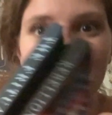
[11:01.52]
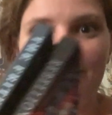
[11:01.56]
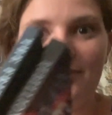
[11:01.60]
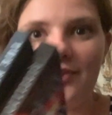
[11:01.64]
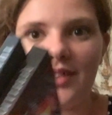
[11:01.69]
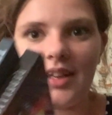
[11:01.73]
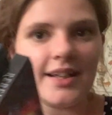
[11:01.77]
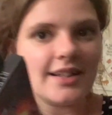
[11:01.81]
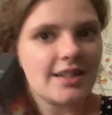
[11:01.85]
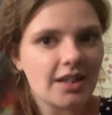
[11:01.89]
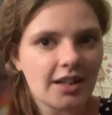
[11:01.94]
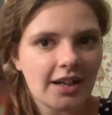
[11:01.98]

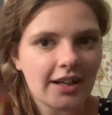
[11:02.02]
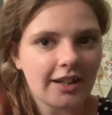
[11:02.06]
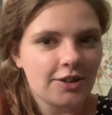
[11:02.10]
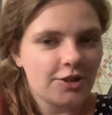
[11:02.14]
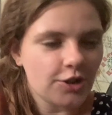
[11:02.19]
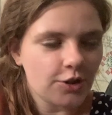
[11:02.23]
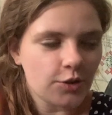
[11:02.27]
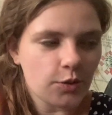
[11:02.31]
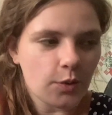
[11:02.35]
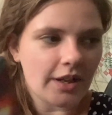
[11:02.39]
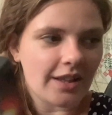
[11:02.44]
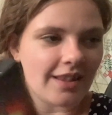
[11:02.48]
It's an extra
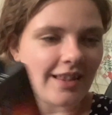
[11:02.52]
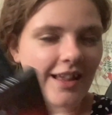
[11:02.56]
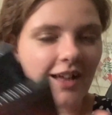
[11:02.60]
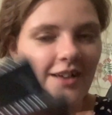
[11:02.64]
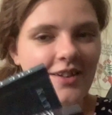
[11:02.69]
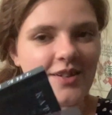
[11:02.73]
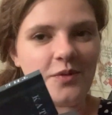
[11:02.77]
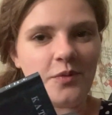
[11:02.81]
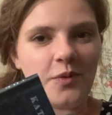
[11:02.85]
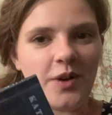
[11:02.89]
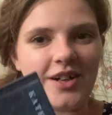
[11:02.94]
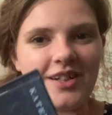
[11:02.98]

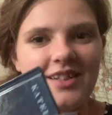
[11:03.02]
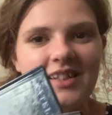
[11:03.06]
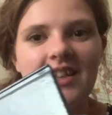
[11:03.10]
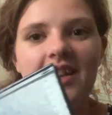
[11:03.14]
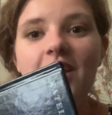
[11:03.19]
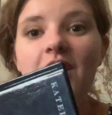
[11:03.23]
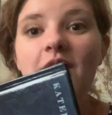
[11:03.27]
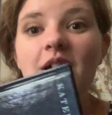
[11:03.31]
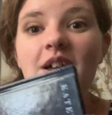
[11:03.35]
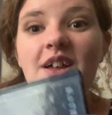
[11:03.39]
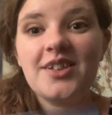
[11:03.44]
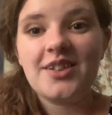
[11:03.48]
20,000 words.
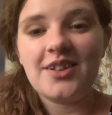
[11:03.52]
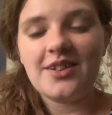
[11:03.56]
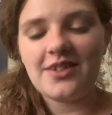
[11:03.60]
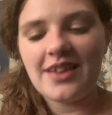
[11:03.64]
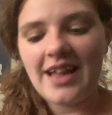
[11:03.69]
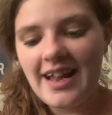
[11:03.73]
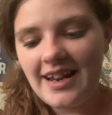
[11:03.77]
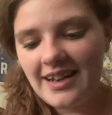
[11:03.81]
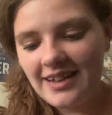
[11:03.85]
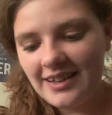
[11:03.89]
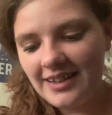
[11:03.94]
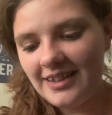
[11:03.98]
So
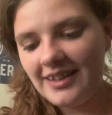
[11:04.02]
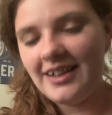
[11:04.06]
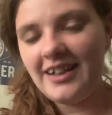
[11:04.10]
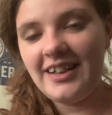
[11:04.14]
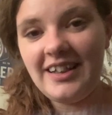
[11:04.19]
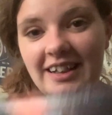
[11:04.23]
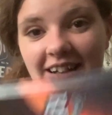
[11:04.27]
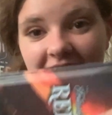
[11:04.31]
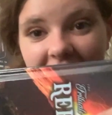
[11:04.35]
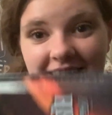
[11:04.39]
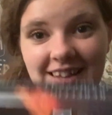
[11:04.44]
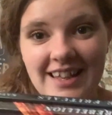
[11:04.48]
that
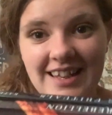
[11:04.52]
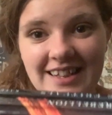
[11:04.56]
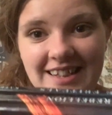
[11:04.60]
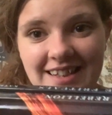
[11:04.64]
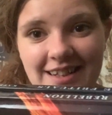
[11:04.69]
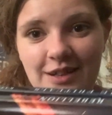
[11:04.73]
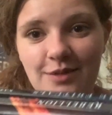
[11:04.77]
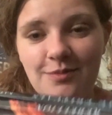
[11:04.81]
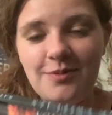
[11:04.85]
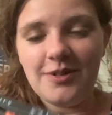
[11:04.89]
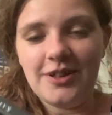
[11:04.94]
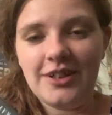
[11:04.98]
are these
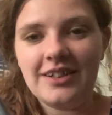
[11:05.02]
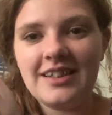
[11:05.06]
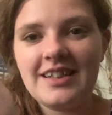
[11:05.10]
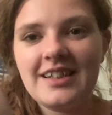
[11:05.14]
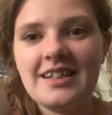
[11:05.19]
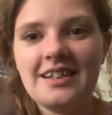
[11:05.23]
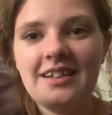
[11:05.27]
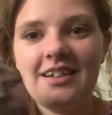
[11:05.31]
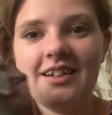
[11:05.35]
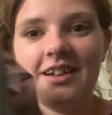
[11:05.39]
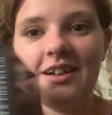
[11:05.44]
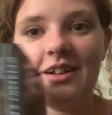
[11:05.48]
2 books.
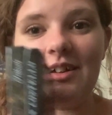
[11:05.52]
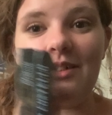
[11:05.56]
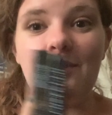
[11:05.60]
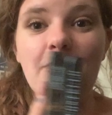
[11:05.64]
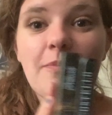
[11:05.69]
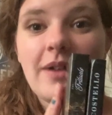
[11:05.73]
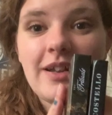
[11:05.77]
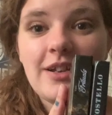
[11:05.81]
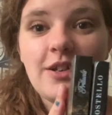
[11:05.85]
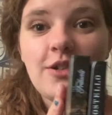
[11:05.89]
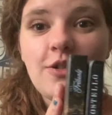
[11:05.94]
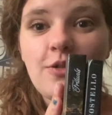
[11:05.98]

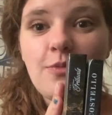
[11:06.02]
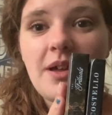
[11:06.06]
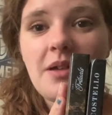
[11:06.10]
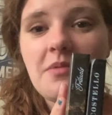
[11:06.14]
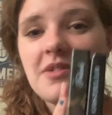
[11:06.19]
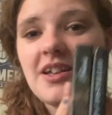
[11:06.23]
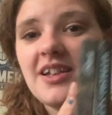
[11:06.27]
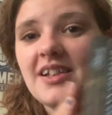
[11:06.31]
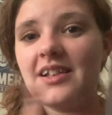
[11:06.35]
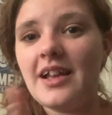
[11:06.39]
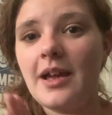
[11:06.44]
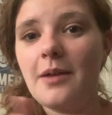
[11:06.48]
My 2
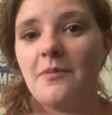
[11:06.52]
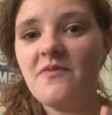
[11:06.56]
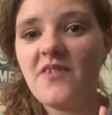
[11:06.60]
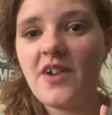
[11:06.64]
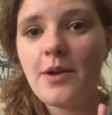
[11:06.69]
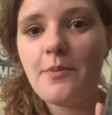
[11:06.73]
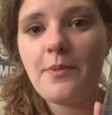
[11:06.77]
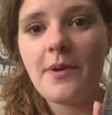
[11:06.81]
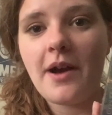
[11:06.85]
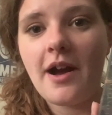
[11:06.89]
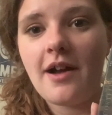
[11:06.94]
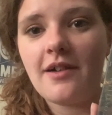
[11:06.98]
babies, I'm very
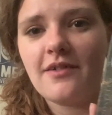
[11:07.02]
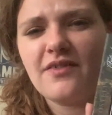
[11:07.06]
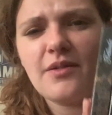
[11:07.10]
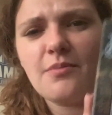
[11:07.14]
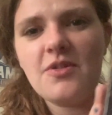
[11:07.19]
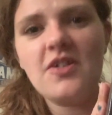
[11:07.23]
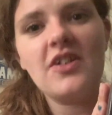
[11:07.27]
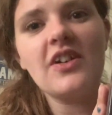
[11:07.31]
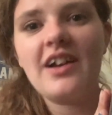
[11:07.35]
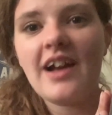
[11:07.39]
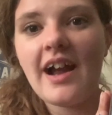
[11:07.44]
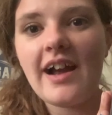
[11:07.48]
proud of them. You
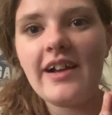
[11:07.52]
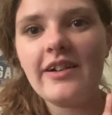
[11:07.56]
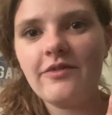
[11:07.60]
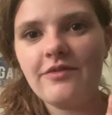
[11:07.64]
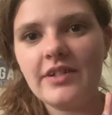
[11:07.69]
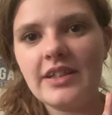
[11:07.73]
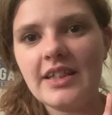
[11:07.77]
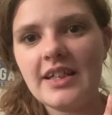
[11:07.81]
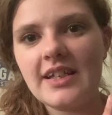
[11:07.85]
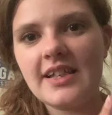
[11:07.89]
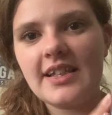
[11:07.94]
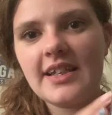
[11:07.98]
can kind of
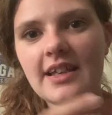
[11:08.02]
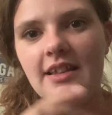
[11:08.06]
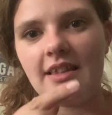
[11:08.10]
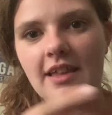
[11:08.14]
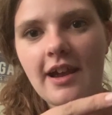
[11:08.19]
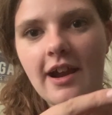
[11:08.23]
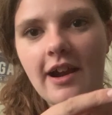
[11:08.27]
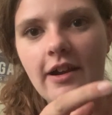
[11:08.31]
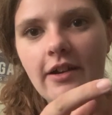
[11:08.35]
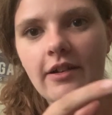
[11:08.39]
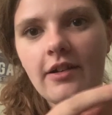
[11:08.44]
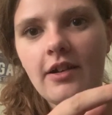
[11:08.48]
really see it
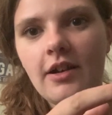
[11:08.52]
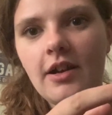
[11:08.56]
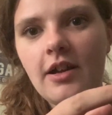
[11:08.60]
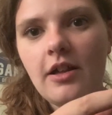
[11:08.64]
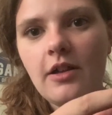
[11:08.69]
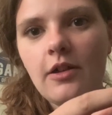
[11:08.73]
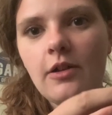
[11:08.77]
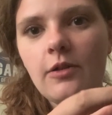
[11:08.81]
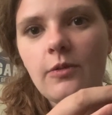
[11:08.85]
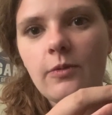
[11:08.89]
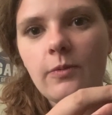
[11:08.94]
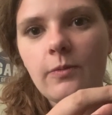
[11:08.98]
there
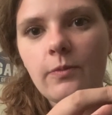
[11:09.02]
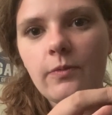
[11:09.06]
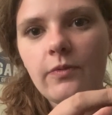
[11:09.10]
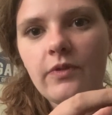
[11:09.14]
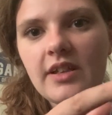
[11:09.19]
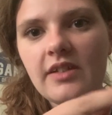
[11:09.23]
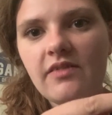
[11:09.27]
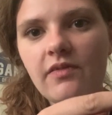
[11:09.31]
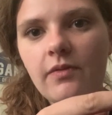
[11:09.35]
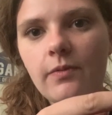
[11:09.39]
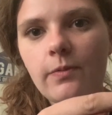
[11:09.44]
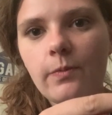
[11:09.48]
with
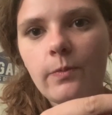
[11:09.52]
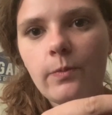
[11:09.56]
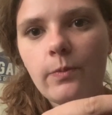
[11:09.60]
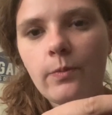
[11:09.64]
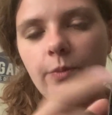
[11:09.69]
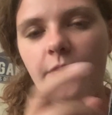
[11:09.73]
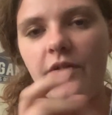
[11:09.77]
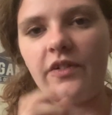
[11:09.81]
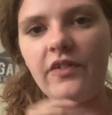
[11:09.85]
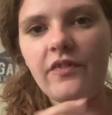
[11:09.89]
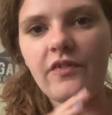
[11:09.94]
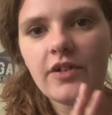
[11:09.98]
this
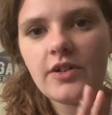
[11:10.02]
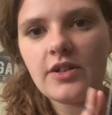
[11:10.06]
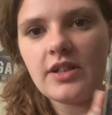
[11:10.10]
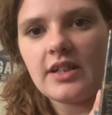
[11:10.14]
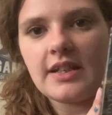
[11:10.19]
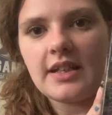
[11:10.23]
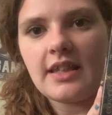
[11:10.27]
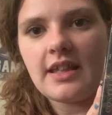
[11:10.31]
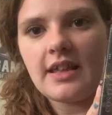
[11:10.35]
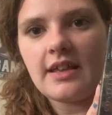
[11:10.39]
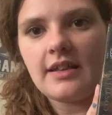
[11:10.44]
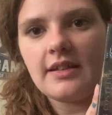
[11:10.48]
versus
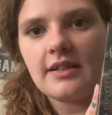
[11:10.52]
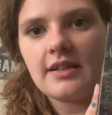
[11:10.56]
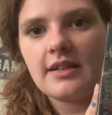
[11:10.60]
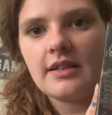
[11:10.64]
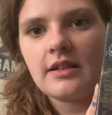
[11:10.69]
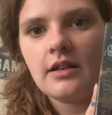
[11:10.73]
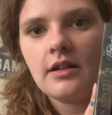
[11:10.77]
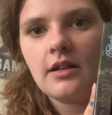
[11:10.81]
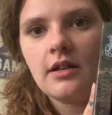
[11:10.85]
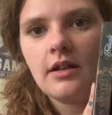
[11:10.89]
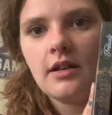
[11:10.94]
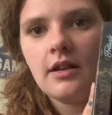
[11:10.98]
this.
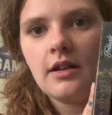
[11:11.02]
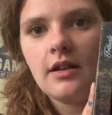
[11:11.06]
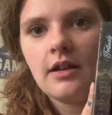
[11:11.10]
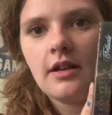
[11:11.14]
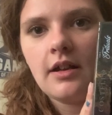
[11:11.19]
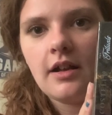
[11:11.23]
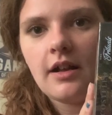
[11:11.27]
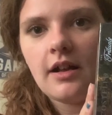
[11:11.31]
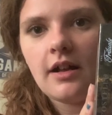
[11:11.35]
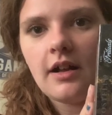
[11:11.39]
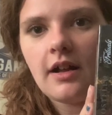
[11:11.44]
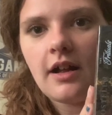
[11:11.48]

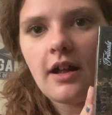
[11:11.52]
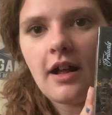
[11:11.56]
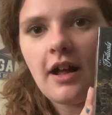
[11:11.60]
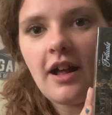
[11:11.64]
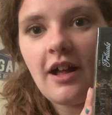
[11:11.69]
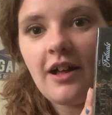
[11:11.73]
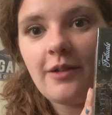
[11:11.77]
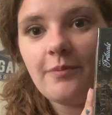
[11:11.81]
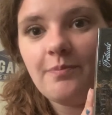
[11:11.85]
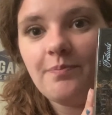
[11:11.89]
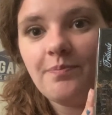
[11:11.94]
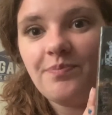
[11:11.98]

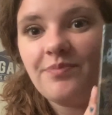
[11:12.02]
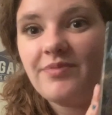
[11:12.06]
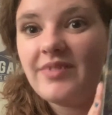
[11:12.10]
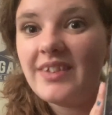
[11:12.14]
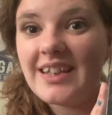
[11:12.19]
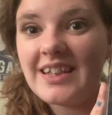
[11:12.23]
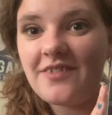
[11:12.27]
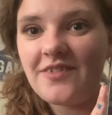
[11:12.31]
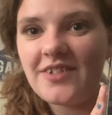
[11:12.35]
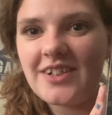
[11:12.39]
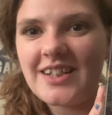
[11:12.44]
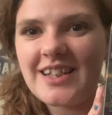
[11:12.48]
The
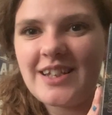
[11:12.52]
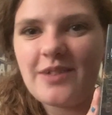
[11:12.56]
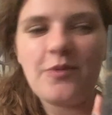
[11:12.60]
difference in